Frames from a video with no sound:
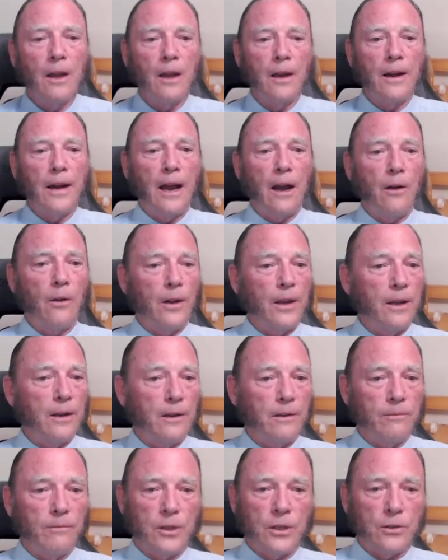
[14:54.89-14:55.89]
Now,
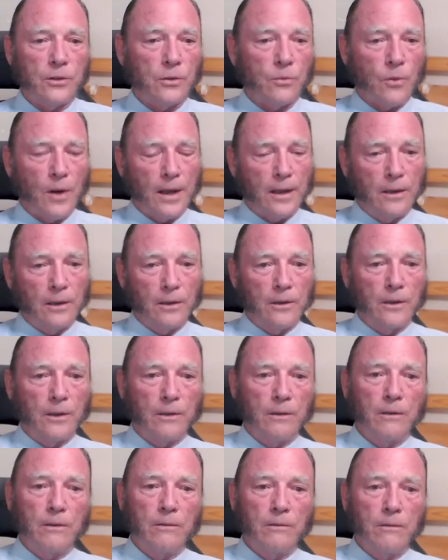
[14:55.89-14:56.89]
in just
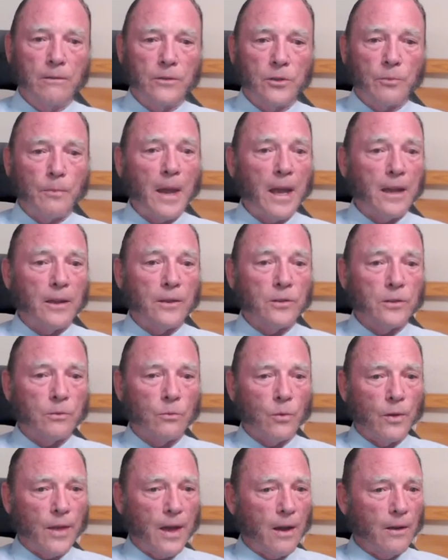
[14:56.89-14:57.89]
regular space
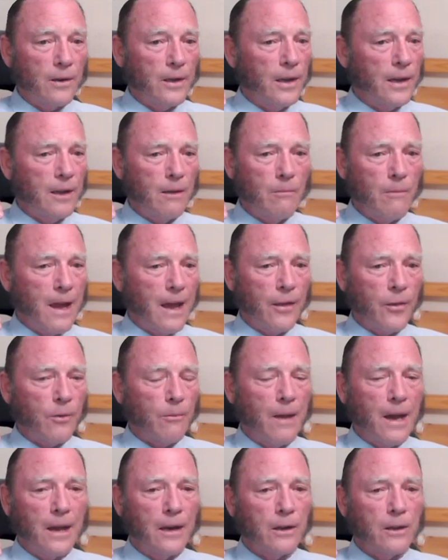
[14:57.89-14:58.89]
without any
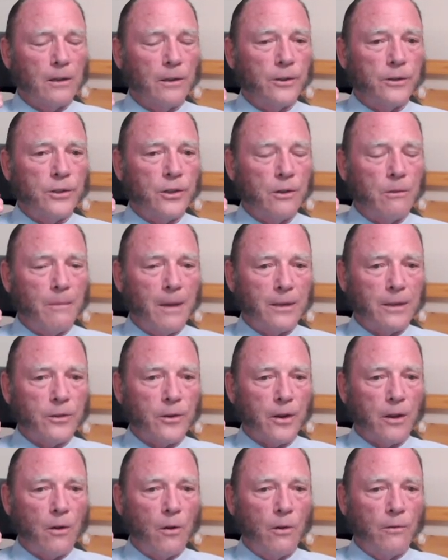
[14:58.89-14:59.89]
mathematical or
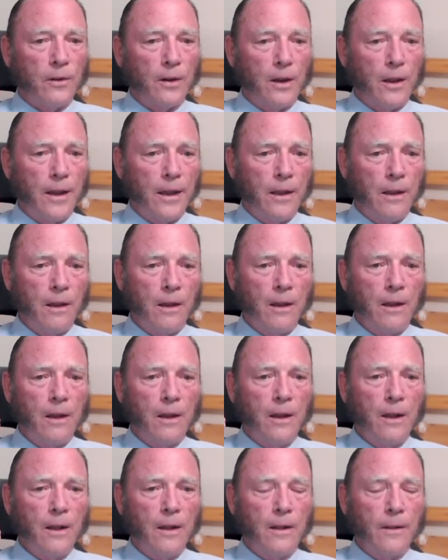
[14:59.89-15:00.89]
geometric overlay,
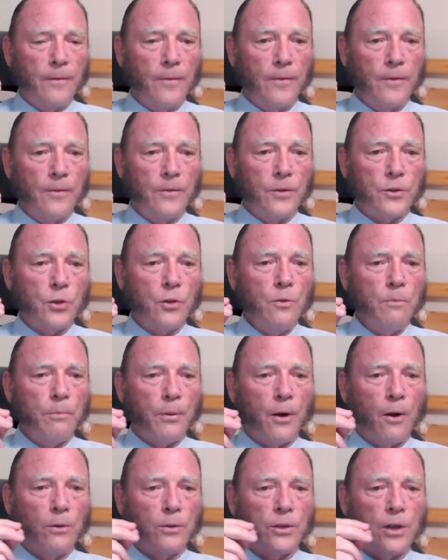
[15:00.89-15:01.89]
two
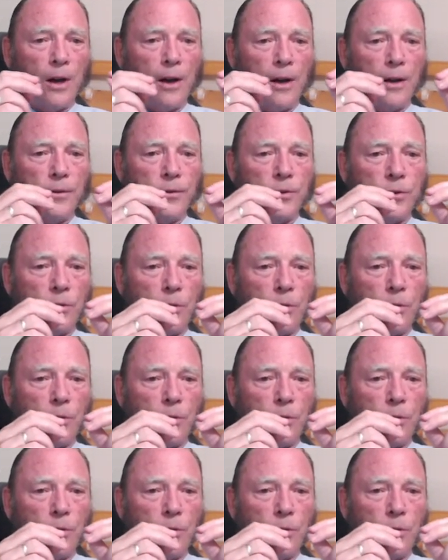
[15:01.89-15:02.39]
protons